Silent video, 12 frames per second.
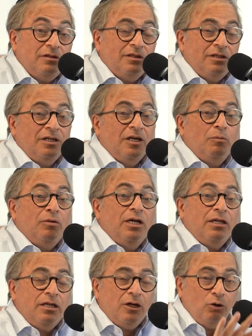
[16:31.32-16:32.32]
yeah but
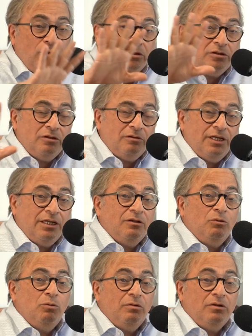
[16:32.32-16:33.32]
I think also
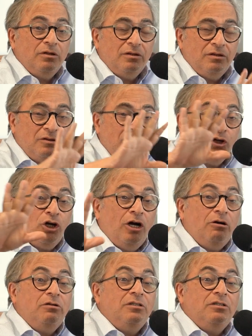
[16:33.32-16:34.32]
that the the the, the
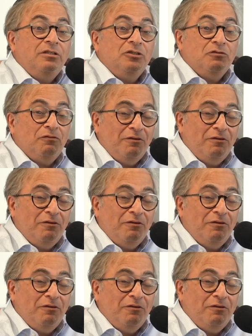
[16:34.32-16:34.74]
current is